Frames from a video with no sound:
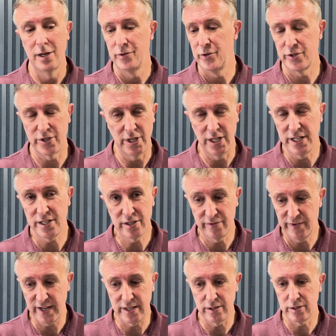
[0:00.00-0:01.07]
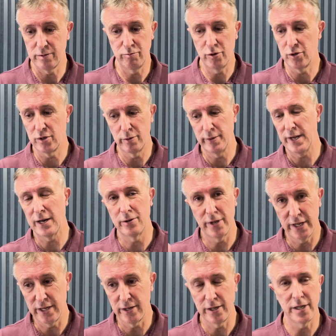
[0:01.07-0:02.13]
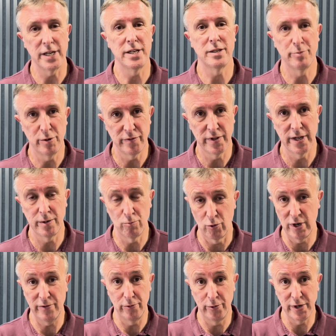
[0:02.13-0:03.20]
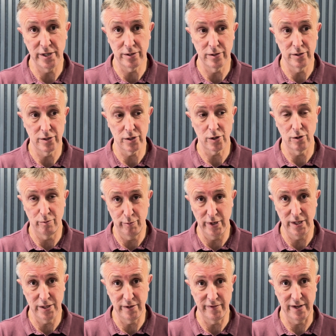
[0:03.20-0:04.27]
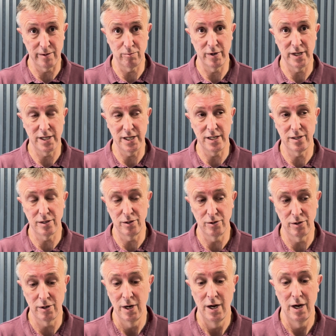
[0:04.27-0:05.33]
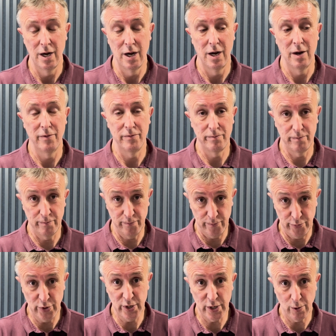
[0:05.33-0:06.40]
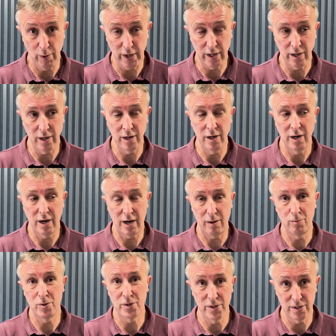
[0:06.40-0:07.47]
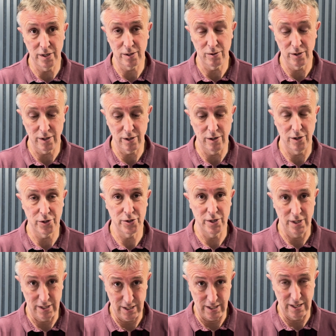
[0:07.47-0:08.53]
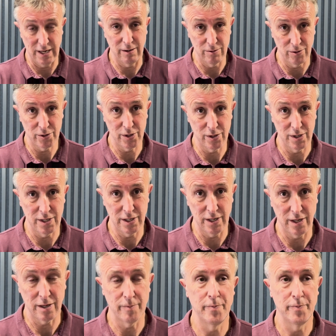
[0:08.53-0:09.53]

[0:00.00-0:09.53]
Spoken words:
there's a lease event, you're going to be out here, you need to move there. Whatever reason, there's a compelling event where you need to know pretty quickly how much is this going to cost and how long is it going to take.